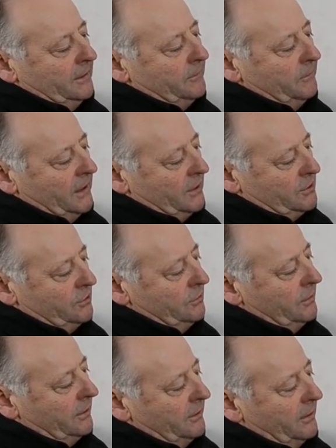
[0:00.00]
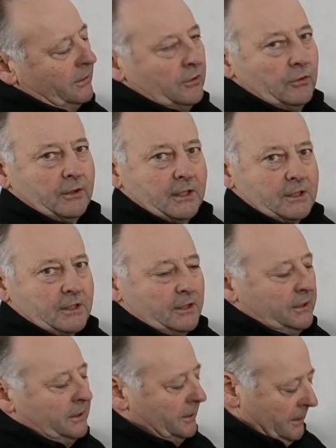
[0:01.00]
Make sure that the O-ring's
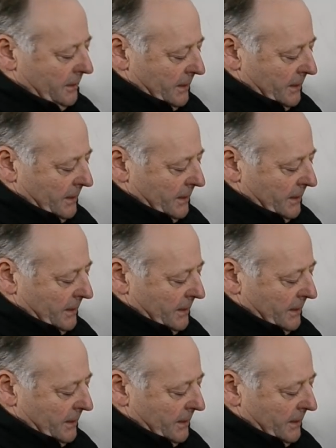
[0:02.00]
clear,